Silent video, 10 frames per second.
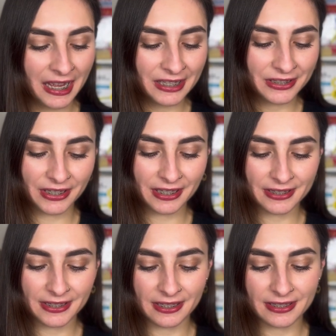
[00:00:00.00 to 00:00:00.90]
So you can
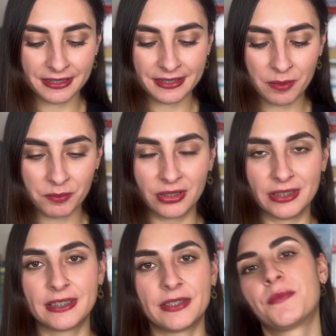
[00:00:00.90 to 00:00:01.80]
see these
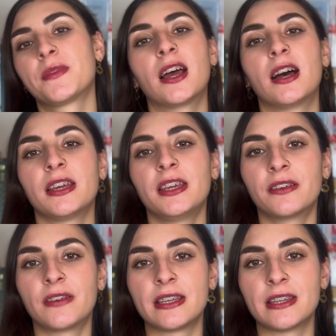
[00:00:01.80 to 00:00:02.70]
examples
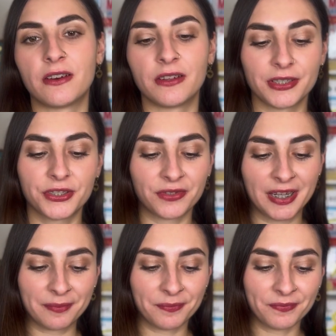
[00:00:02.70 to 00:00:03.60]
here right now on the
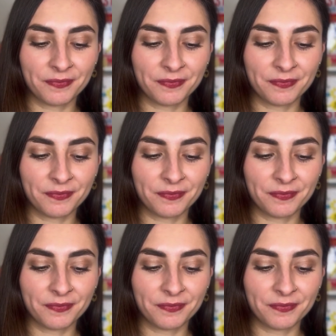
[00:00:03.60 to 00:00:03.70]
screen.